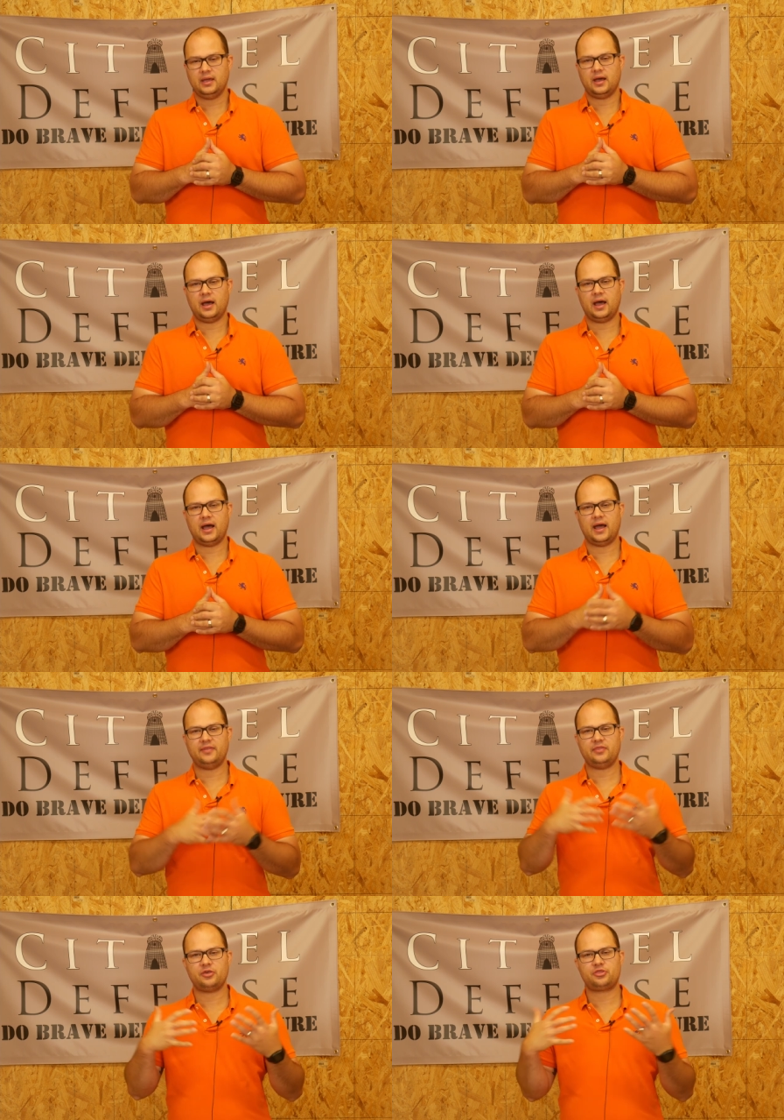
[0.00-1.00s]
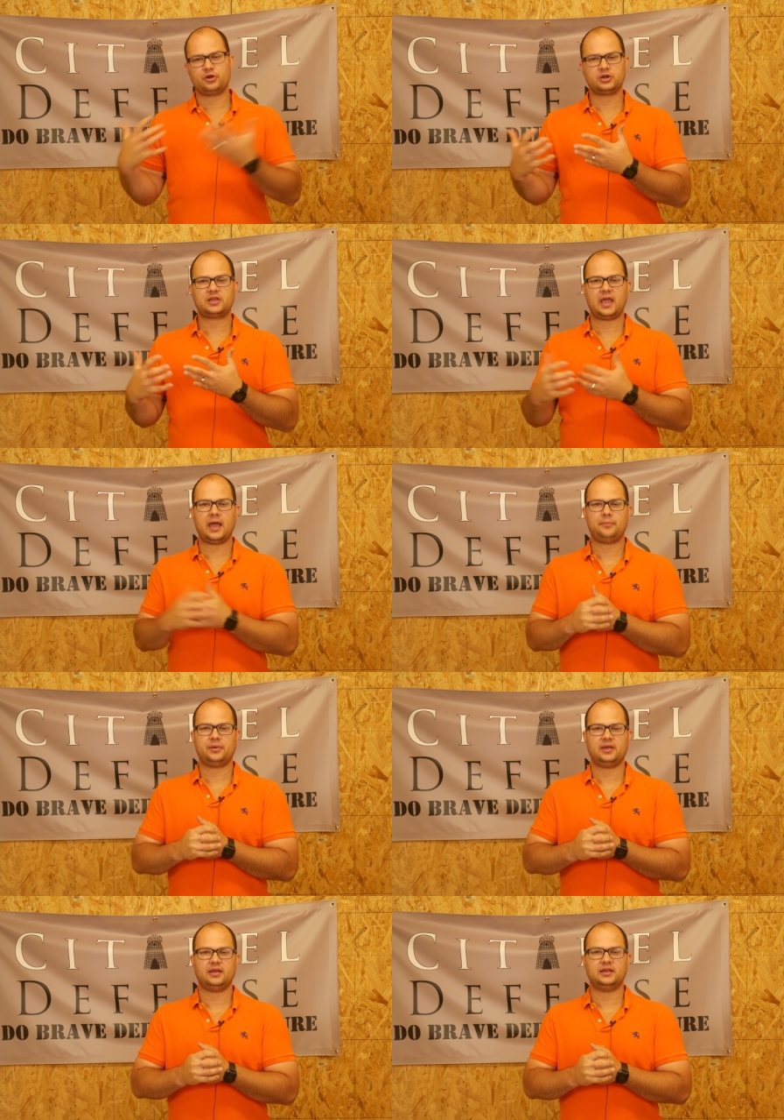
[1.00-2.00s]
Uh, and then the third camp
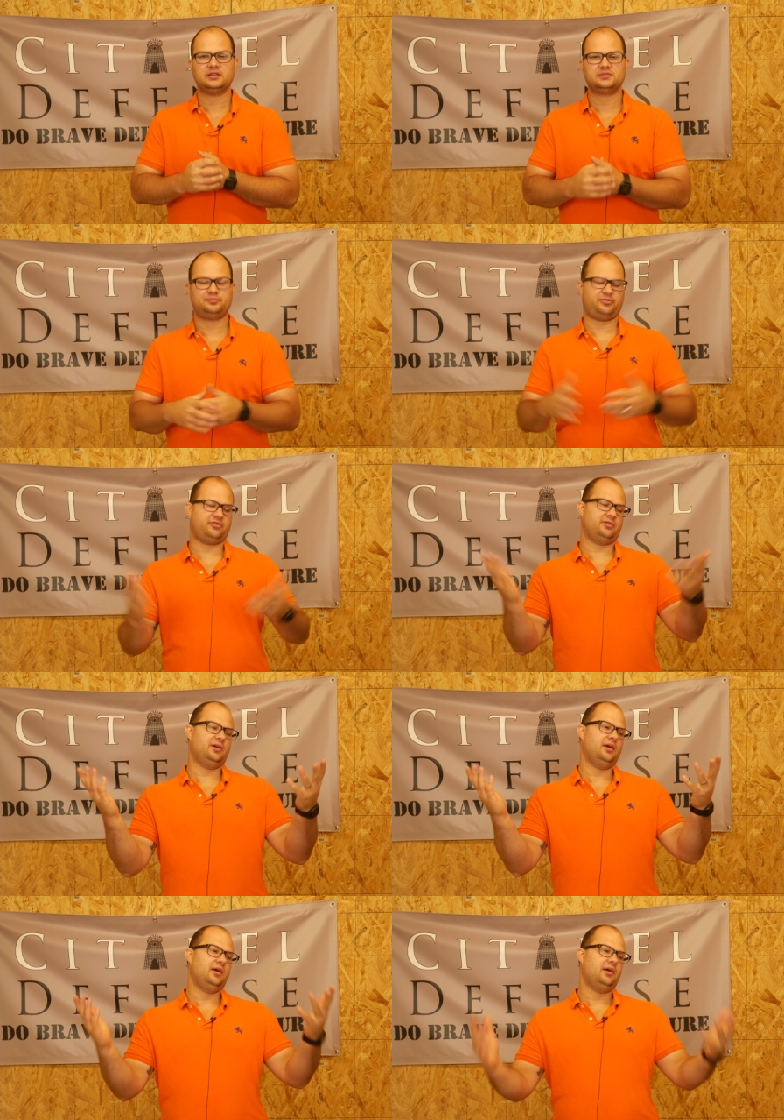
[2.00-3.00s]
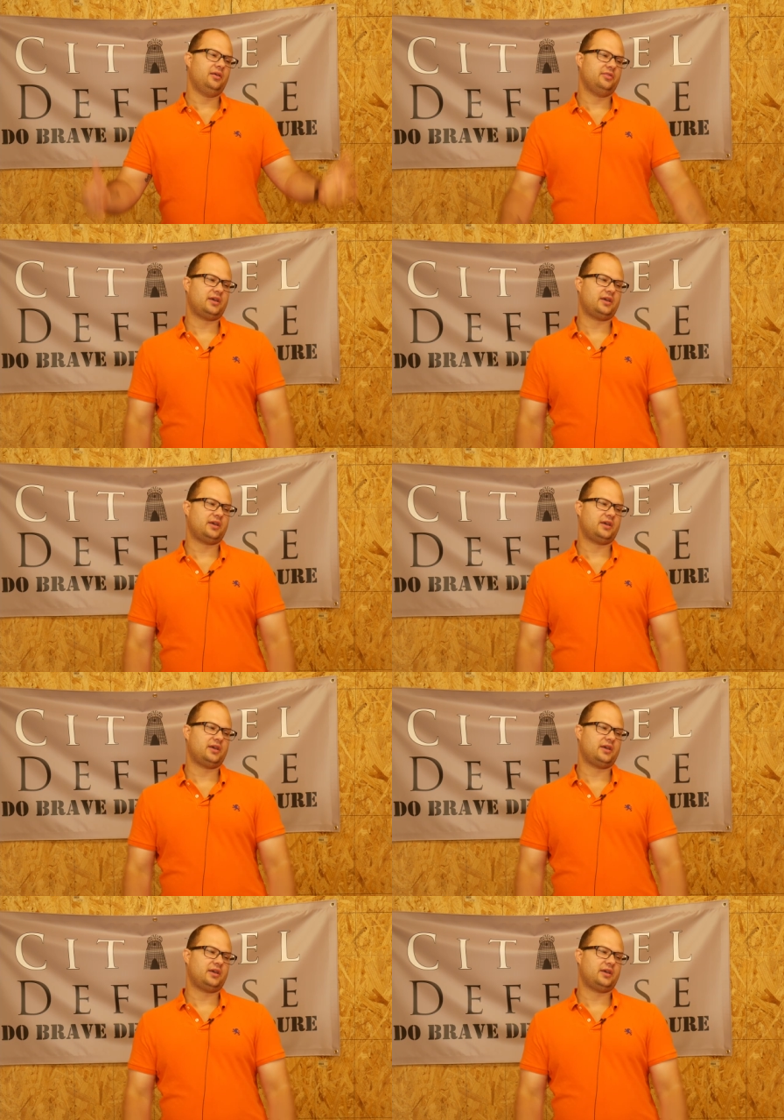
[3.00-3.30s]
is pff, the